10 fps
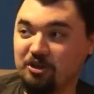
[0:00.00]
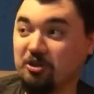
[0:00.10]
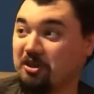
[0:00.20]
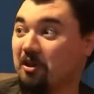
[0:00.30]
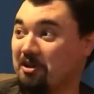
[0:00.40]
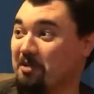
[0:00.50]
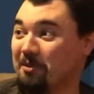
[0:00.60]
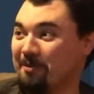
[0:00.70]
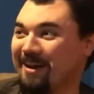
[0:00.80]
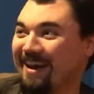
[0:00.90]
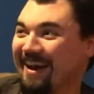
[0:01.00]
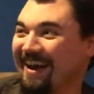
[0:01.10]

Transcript: Are you going to argue with that?